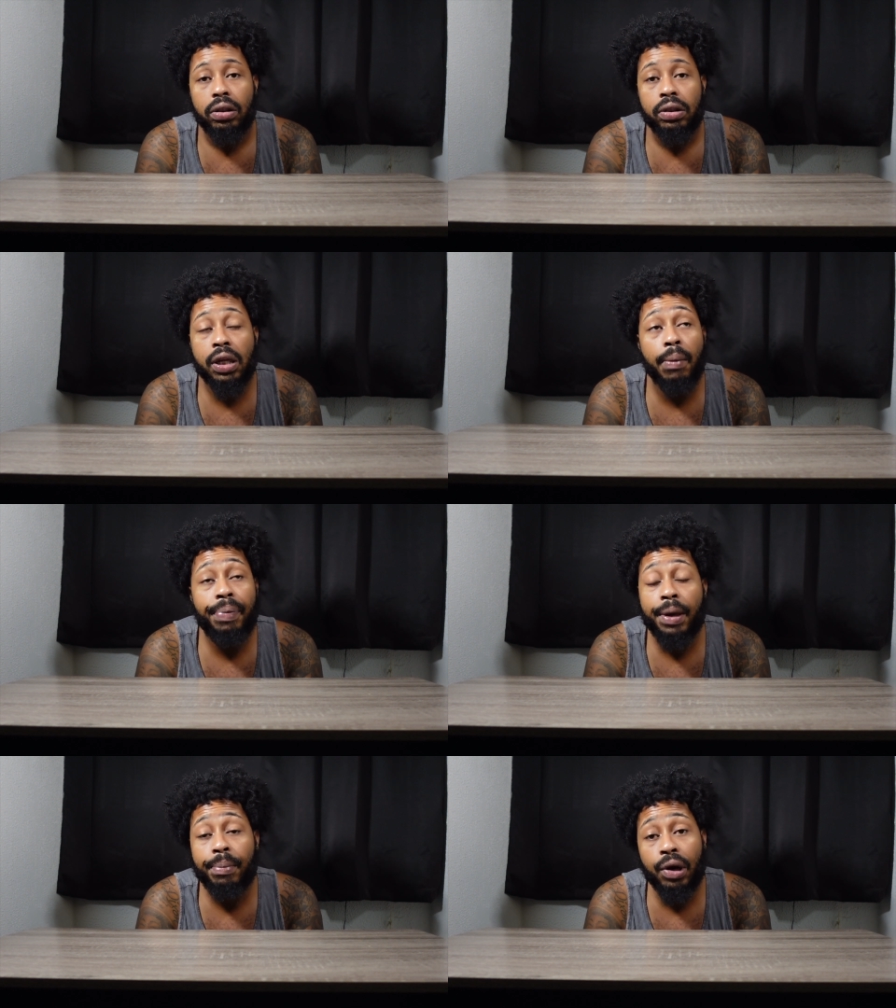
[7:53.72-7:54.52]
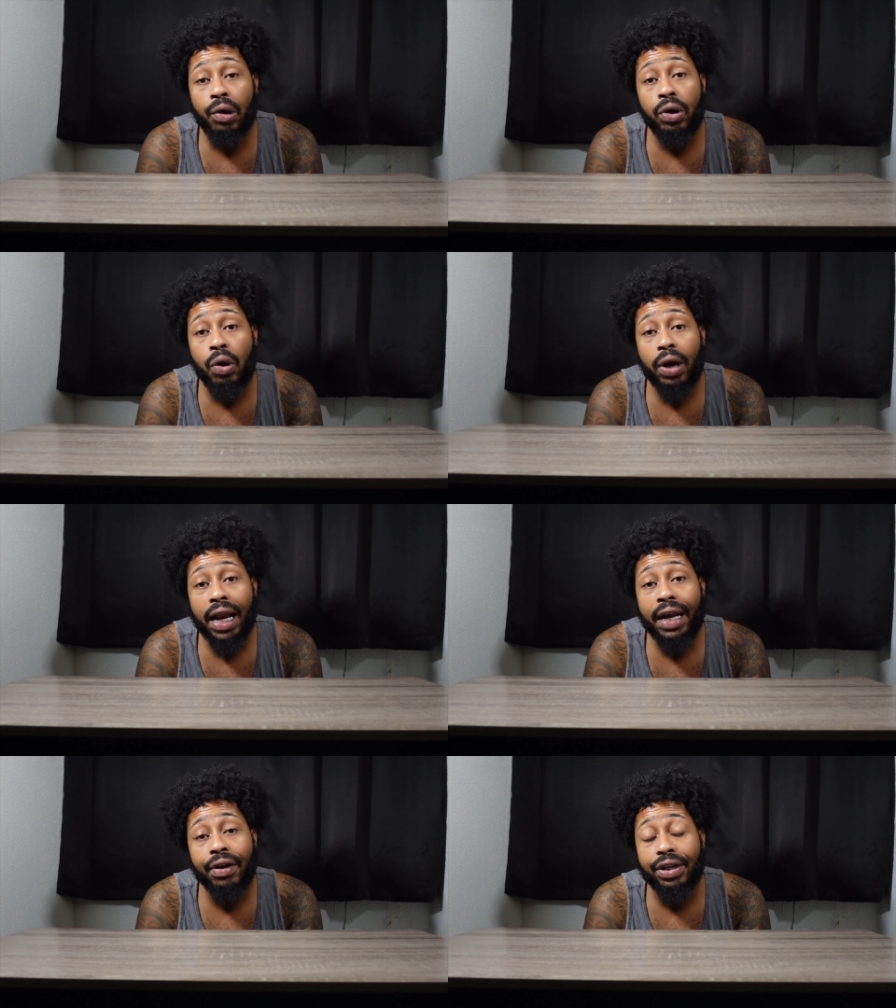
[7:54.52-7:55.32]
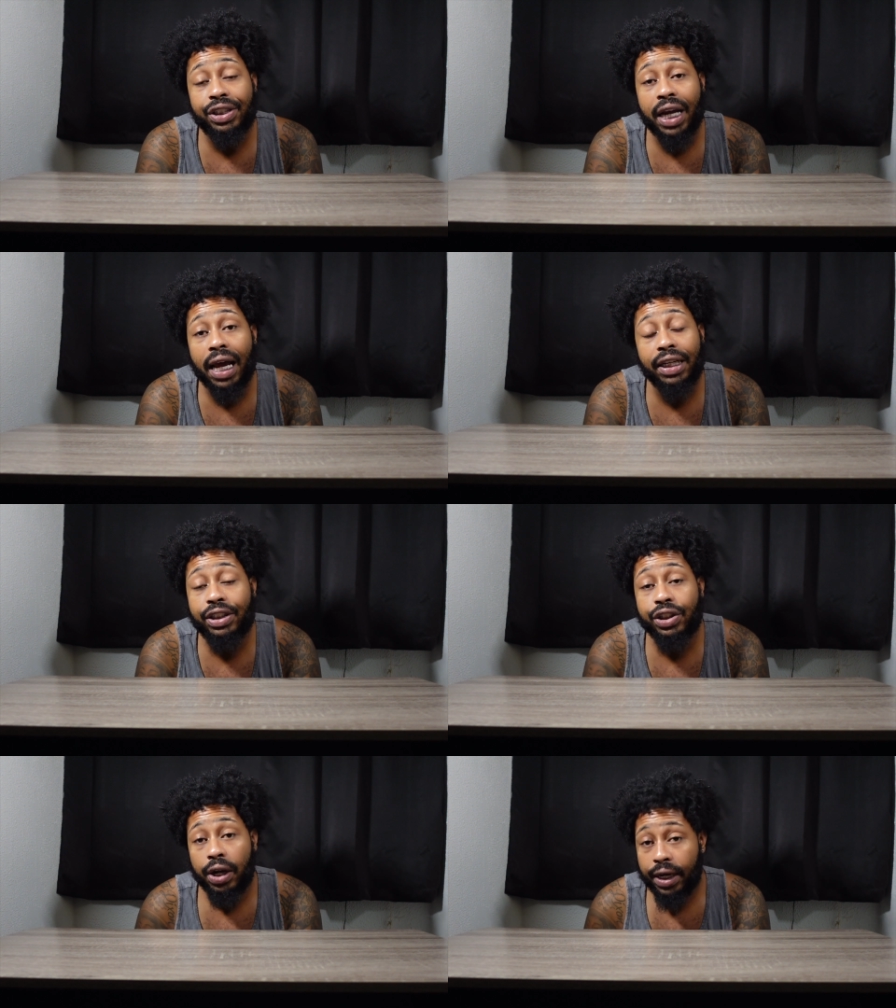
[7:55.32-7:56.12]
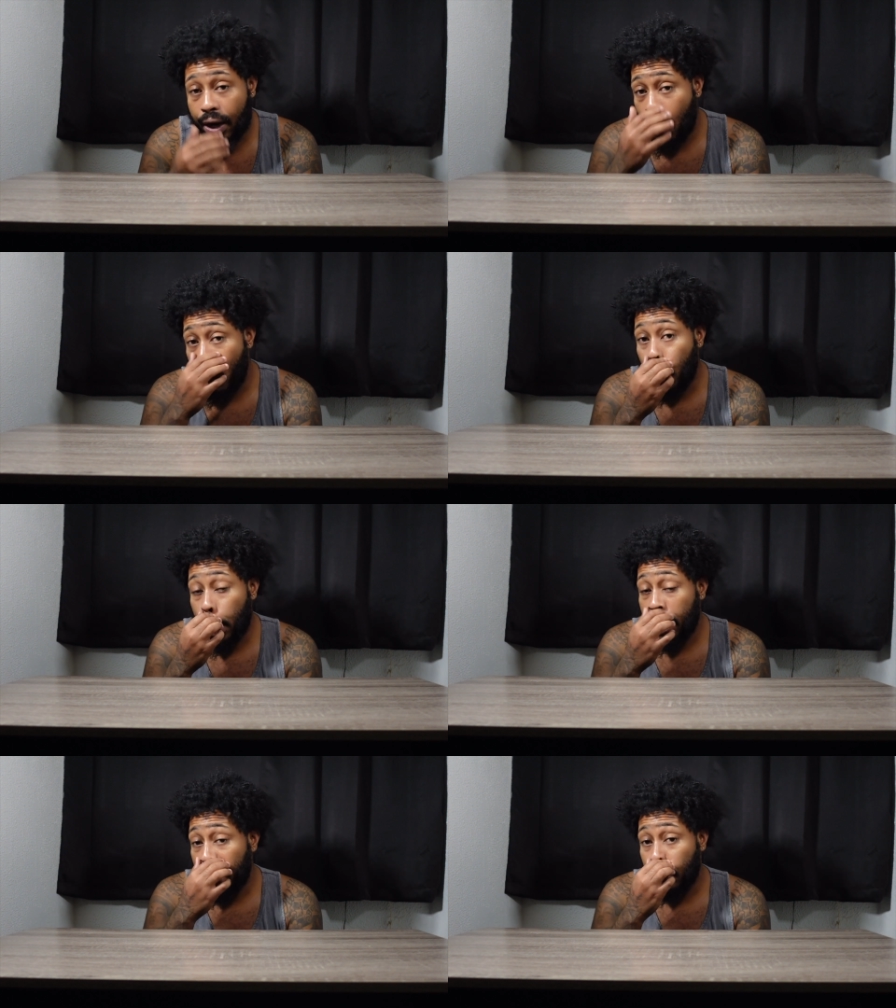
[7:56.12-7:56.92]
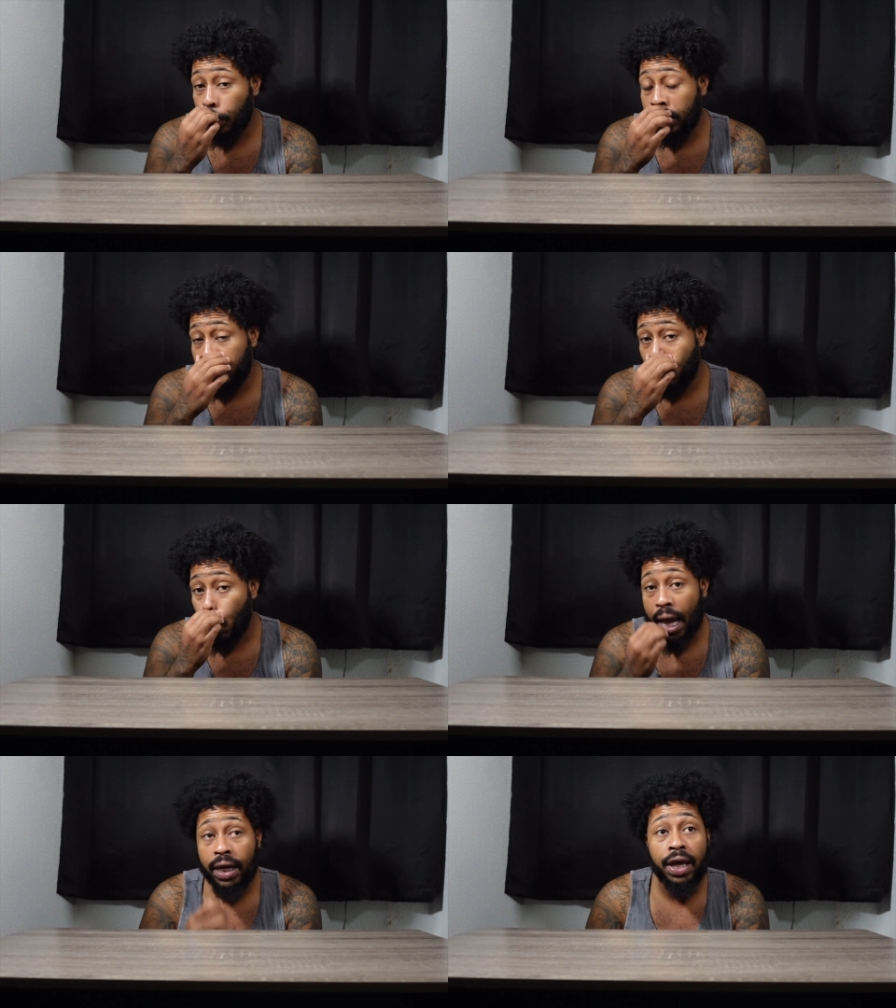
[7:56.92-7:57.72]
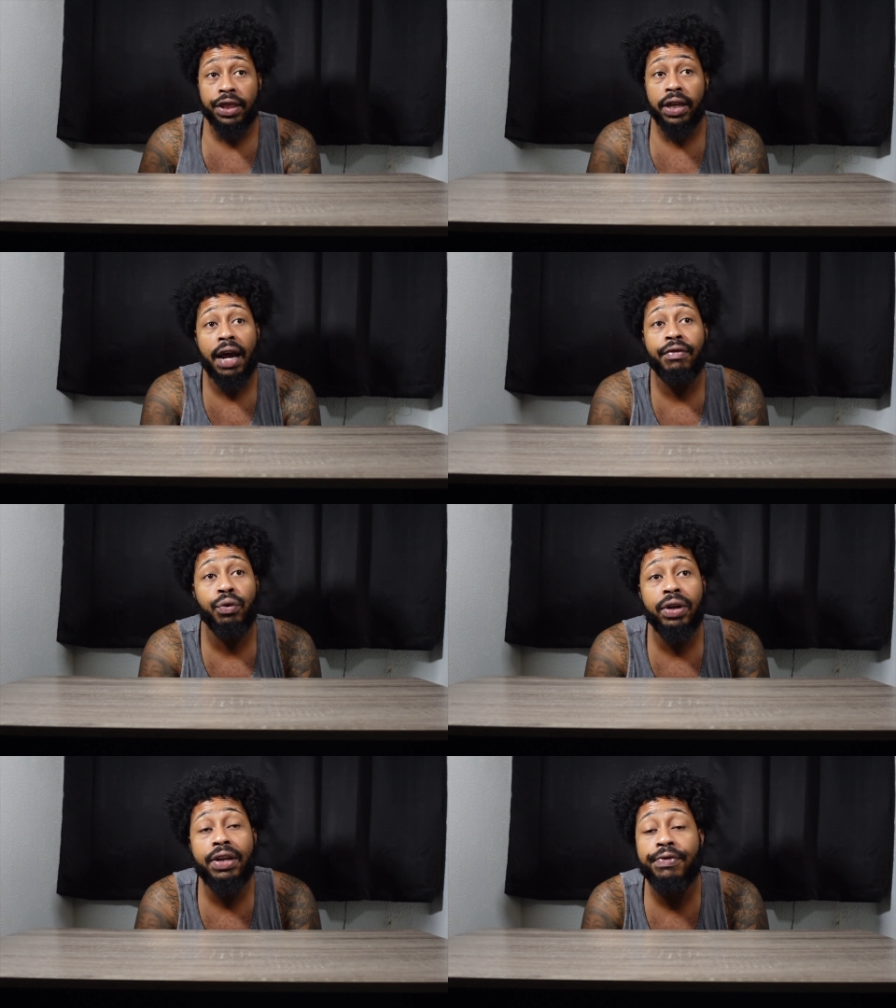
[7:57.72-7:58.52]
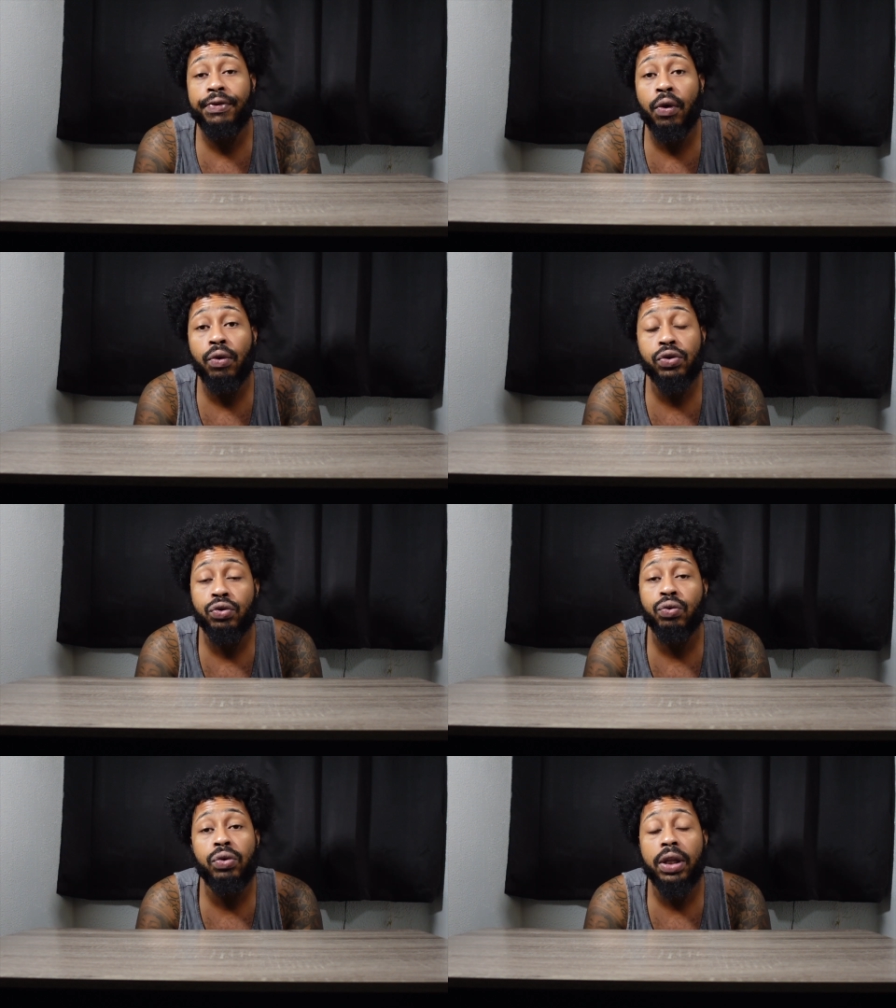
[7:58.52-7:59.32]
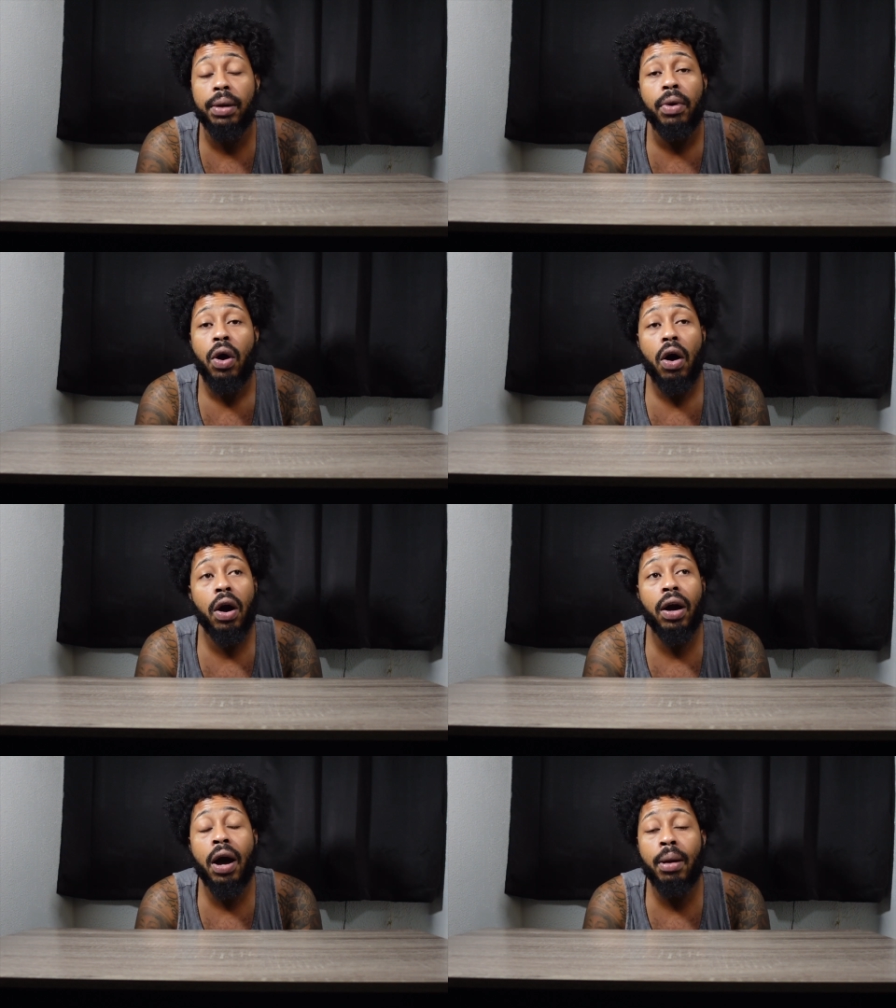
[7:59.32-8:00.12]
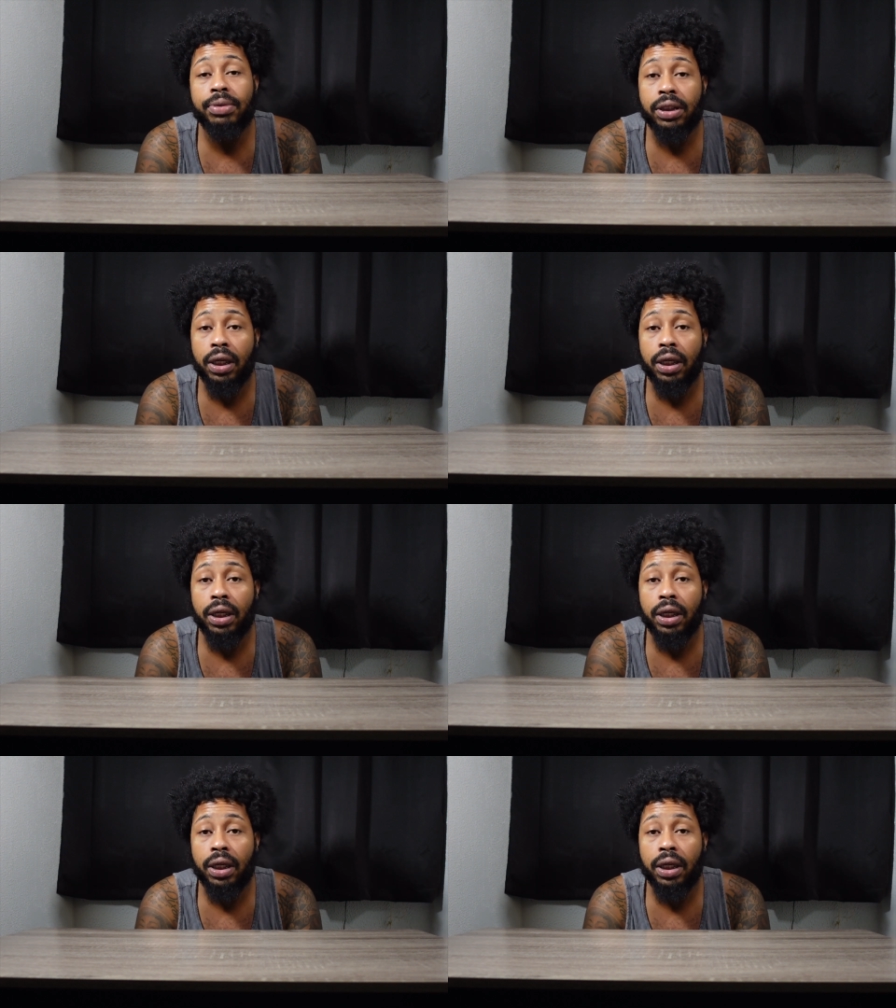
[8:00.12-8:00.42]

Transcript: Some people don't know that they're a challenge on their own and they're the reason why nothing ever really flows through them or comes